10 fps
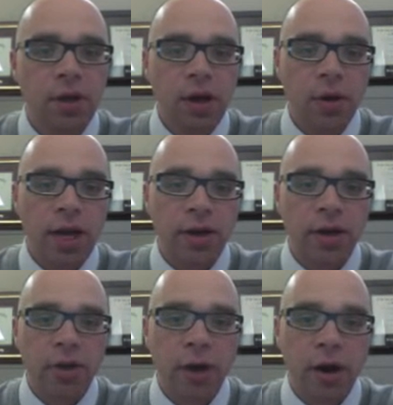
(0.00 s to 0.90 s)
Okay,
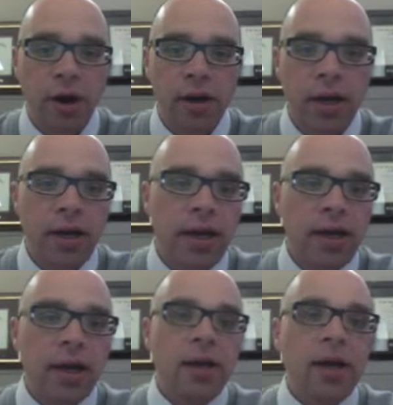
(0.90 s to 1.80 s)
and here we are.
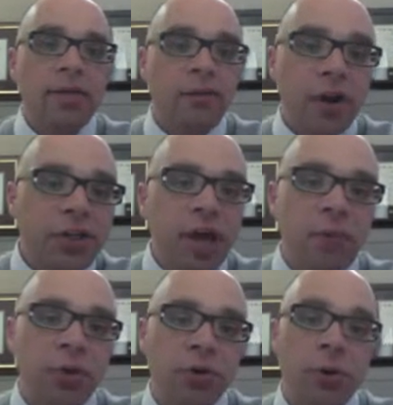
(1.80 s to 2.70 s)
At the very
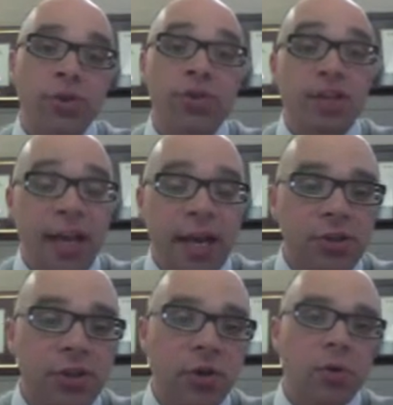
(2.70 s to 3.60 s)
top, you'll notice the
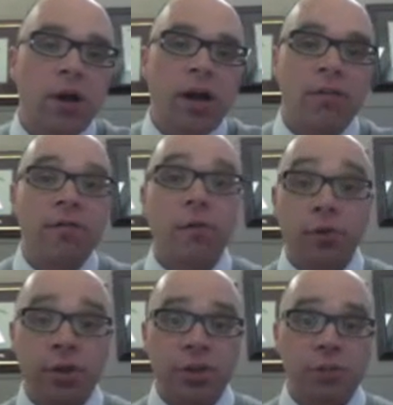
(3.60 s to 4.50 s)
dates. So for
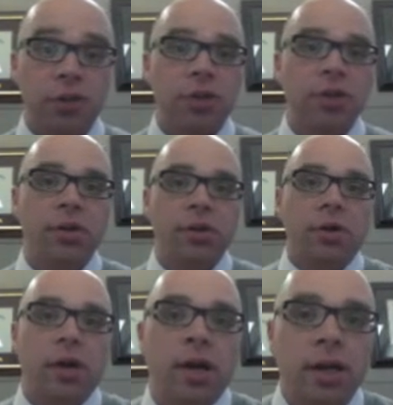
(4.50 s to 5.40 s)
this
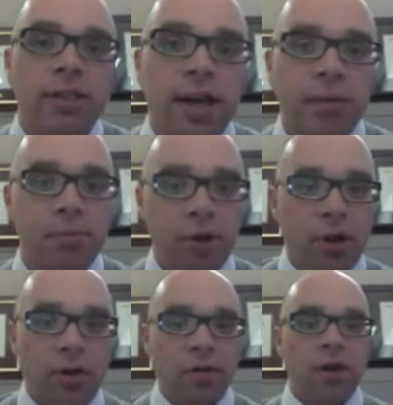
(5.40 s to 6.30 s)
particular time
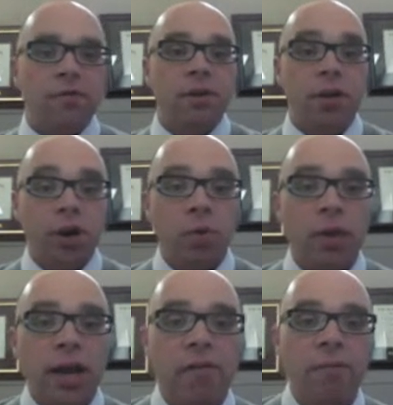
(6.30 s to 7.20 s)
of the year,
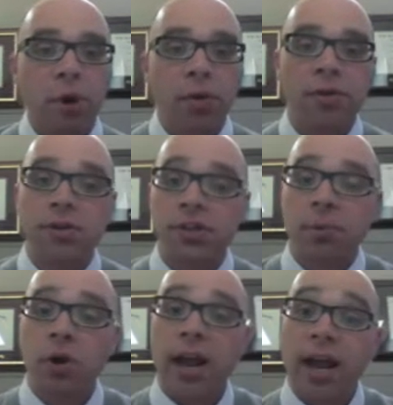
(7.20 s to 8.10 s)
we have both the
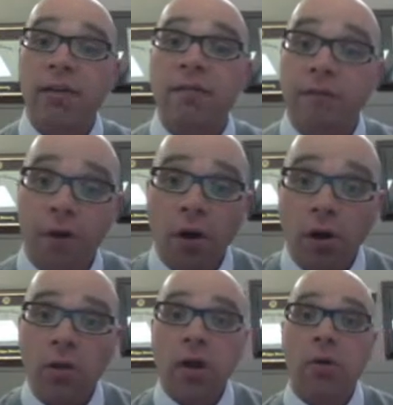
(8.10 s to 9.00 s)
summer and
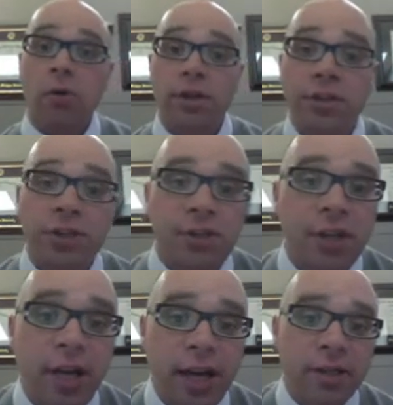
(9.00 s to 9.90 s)
fall residency
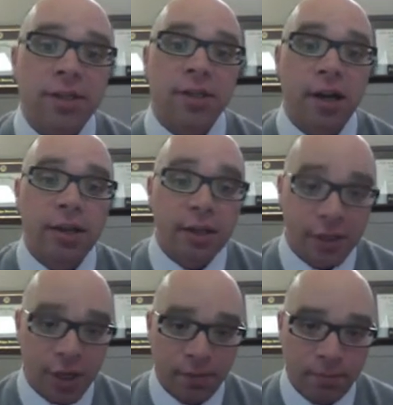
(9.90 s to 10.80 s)
dates
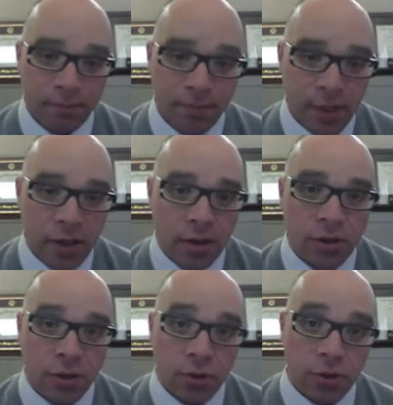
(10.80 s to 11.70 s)
listed.
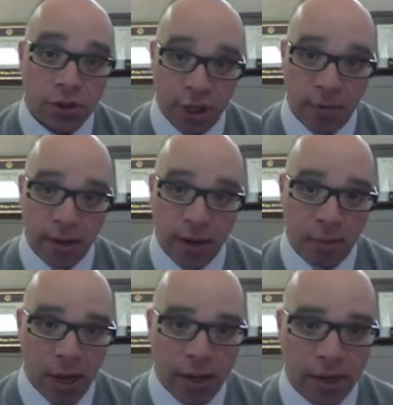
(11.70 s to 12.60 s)
So just keep that in
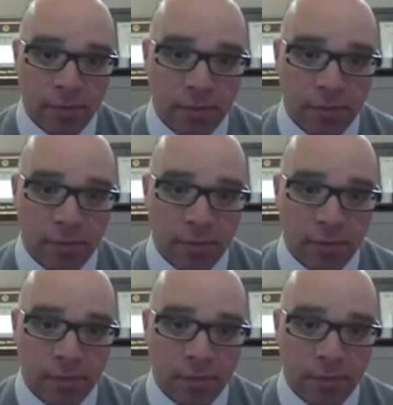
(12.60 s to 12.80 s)
mind.